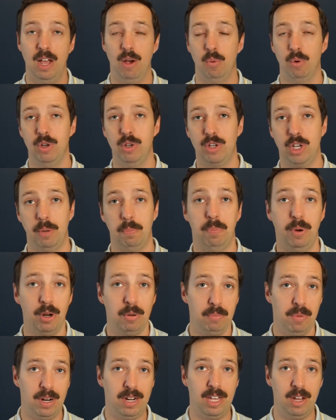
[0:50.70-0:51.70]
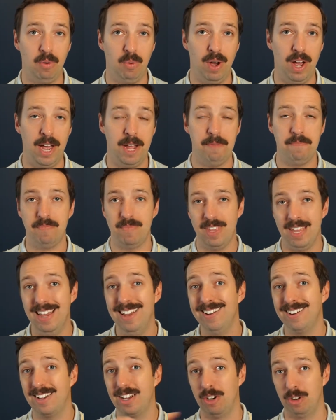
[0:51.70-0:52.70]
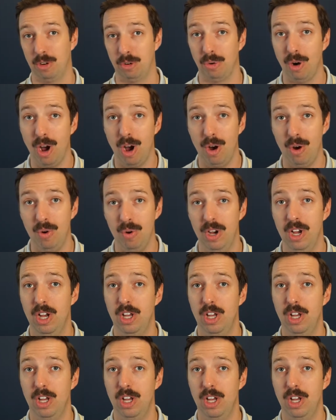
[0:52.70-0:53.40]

where you can put money away, it can grow,